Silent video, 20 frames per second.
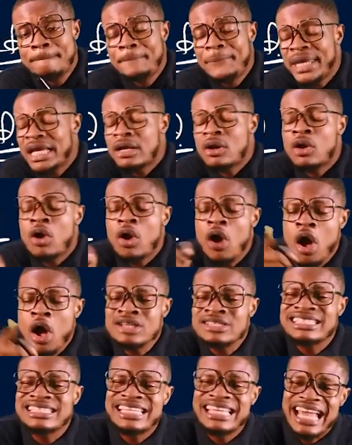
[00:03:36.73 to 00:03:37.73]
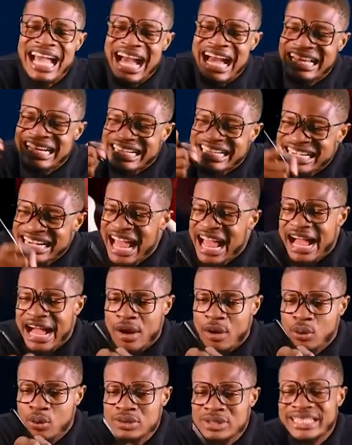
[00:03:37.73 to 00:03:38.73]
Because they are
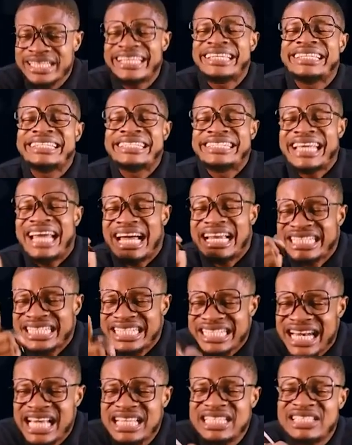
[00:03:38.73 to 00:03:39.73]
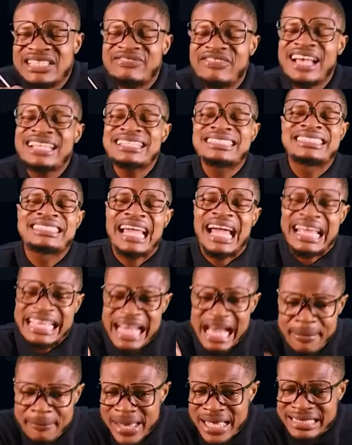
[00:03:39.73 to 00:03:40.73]
round in their transverse
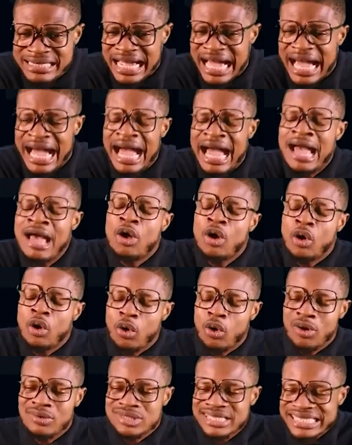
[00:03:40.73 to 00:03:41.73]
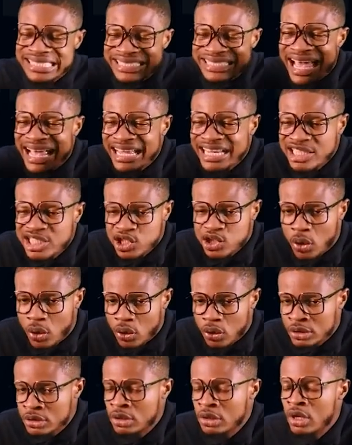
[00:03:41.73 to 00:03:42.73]
diameter or
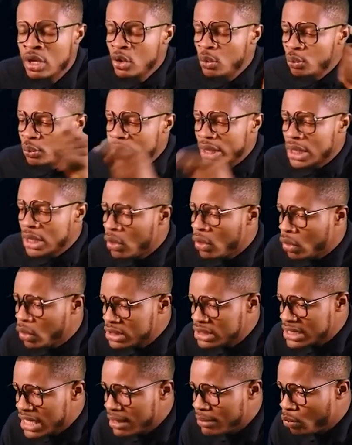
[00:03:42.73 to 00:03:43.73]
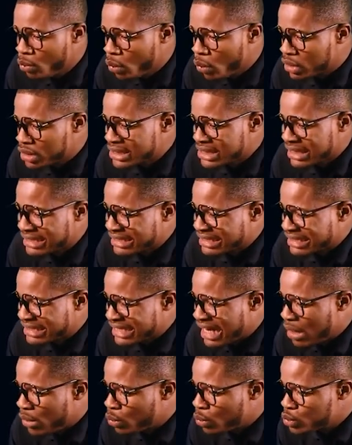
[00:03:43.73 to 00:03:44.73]
section, we call them what?
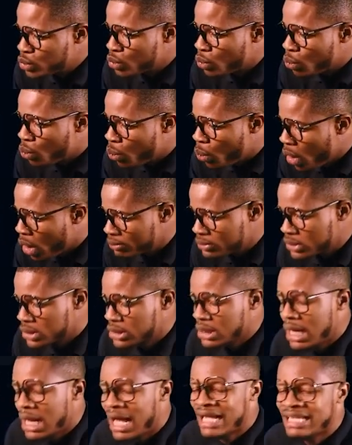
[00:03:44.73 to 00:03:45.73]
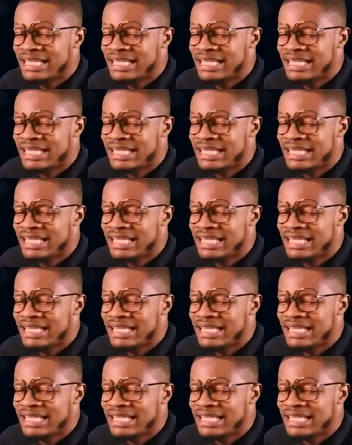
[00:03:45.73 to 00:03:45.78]
Roundworms.